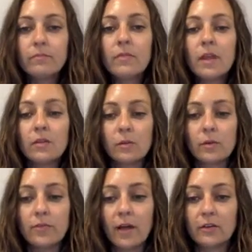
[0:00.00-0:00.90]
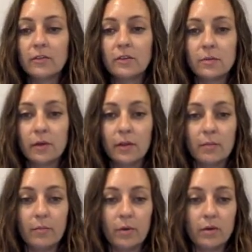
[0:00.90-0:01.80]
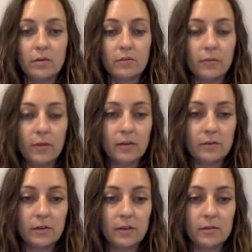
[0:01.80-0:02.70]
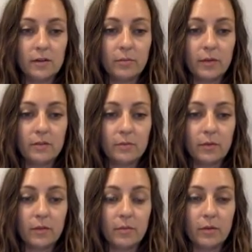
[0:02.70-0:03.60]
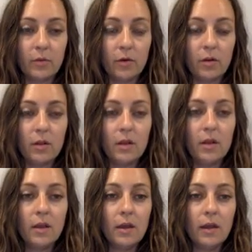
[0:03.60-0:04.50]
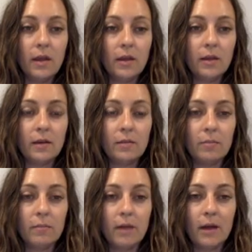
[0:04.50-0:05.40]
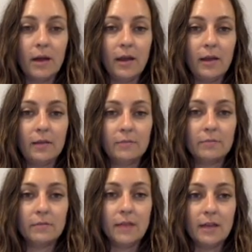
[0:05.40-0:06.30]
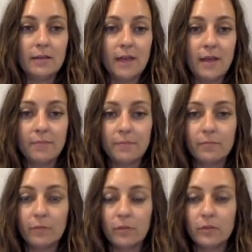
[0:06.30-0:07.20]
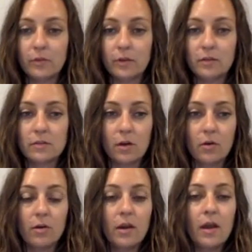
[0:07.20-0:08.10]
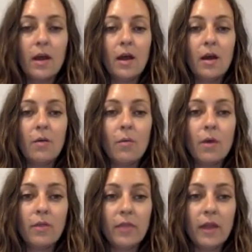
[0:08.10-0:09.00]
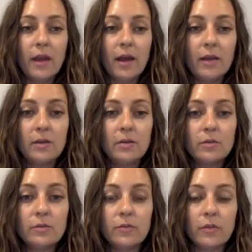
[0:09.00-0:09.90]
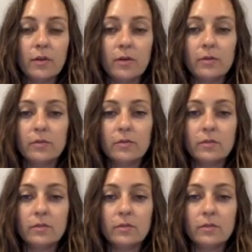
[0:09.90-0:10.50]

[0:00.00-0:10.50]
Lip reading: So reflection is really important for my students, and it plays a really big role in my day-to-day with students. So one thing I use for those